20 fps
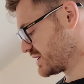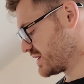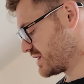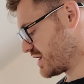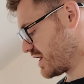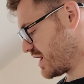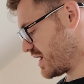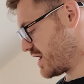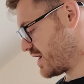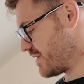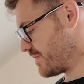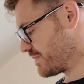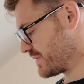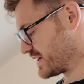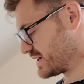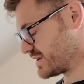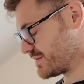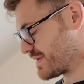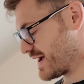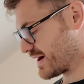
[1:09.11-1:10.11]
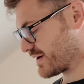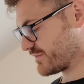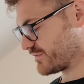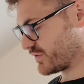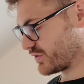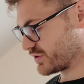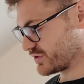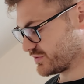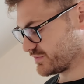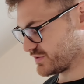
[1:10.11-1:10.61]
And the amount of
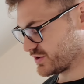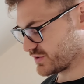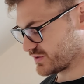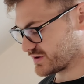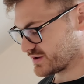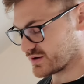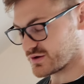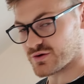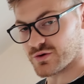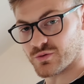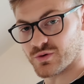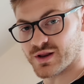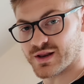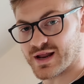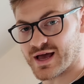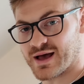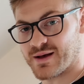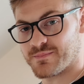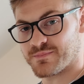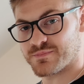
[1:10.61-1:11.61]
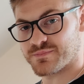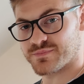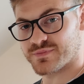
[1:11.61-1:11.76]
volume, you look at all of that.